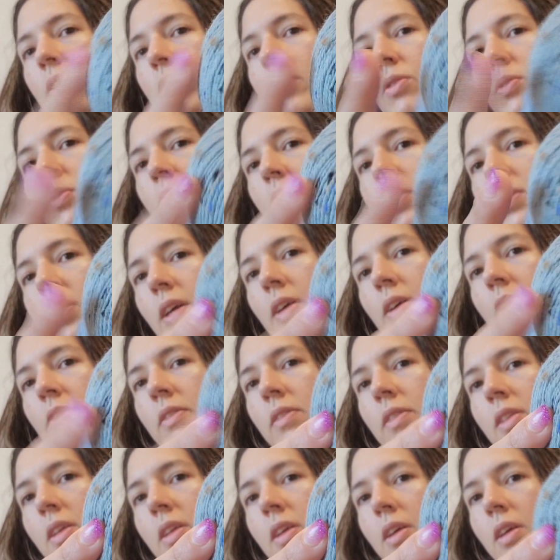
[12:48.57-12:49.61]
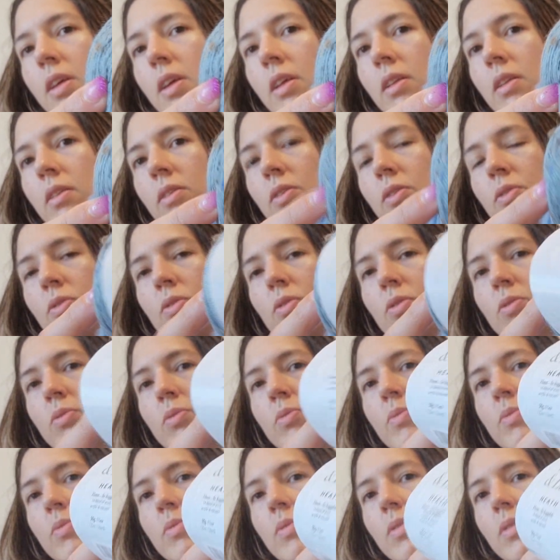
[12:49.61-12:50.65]
the viscose is the
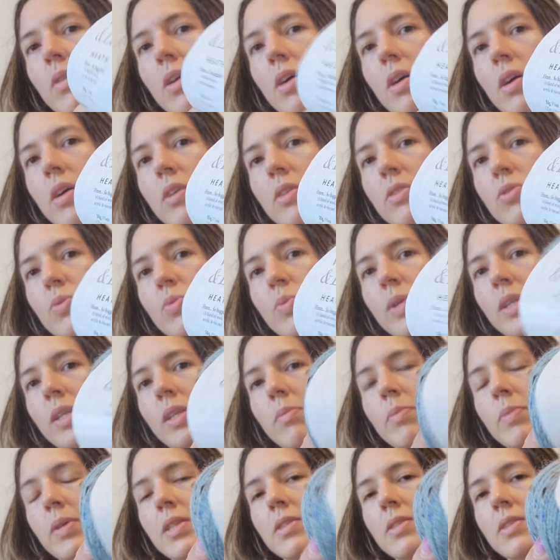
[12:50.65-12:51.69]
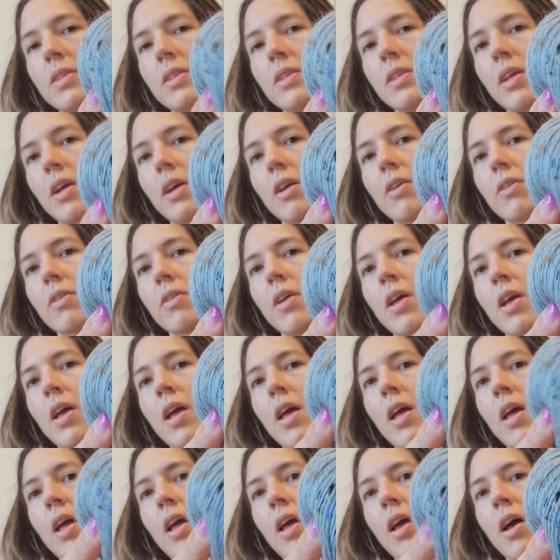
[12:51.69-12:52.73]
little Tweety bits in there.
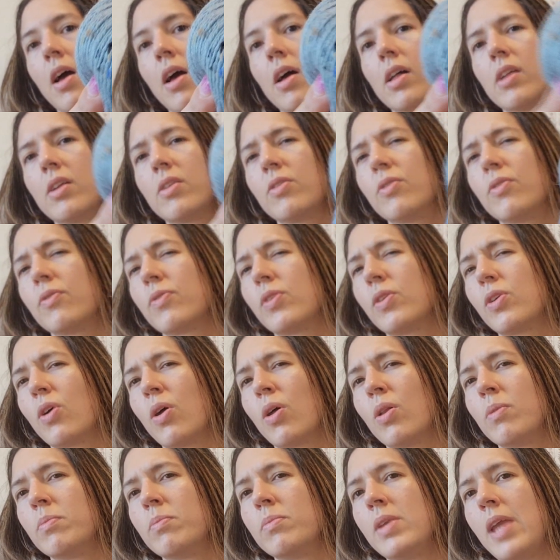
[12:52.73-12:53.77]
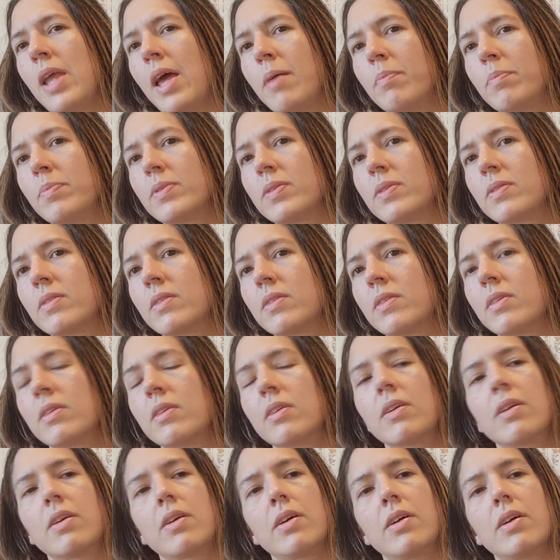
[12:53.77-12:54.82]
I don't know if you call them nips,
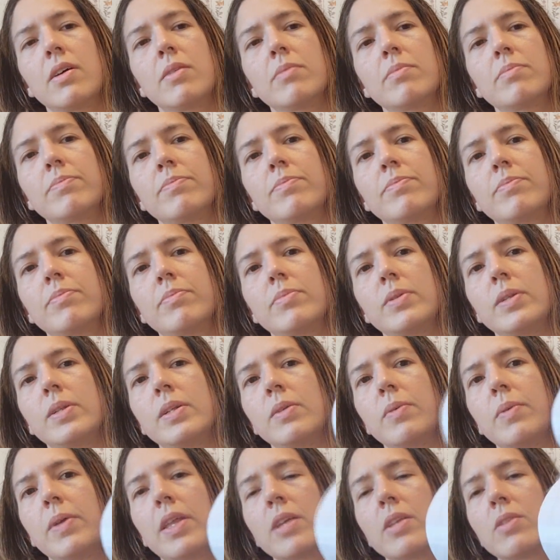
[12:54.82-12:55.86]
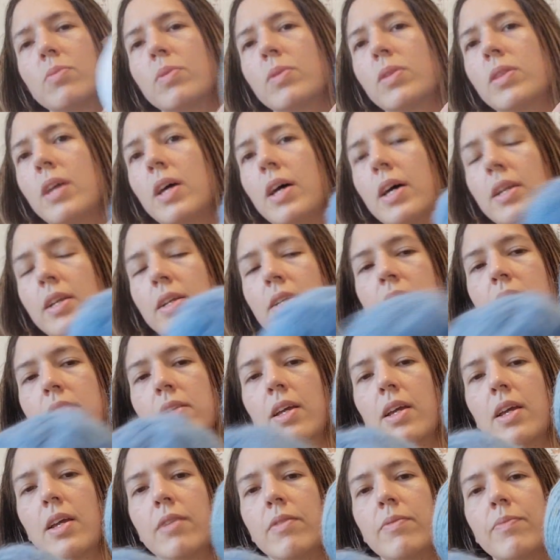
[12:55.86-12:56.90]
but anyway, that's what that
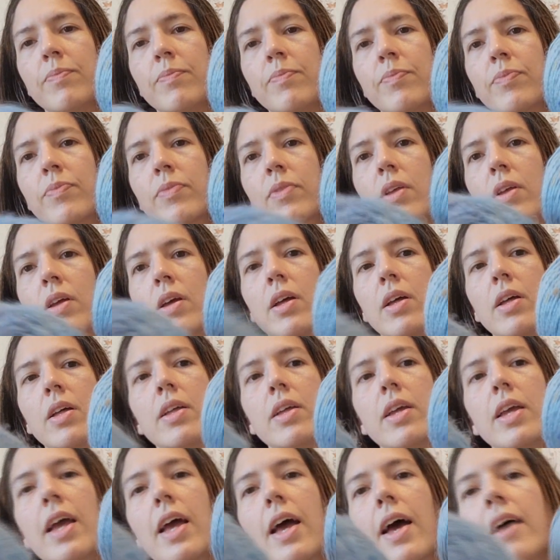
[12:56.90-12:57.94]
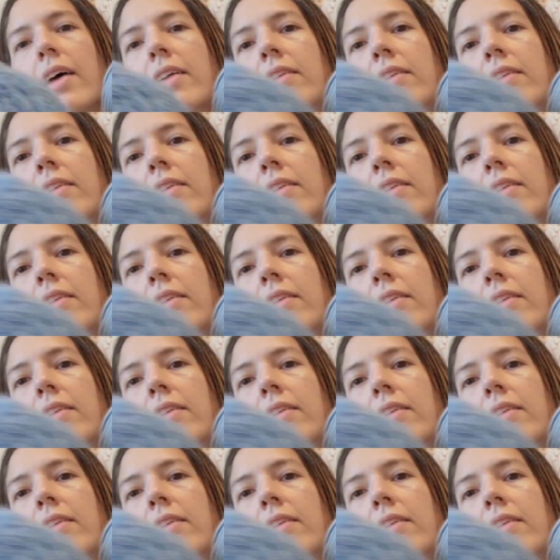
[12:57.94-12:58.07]
is, and it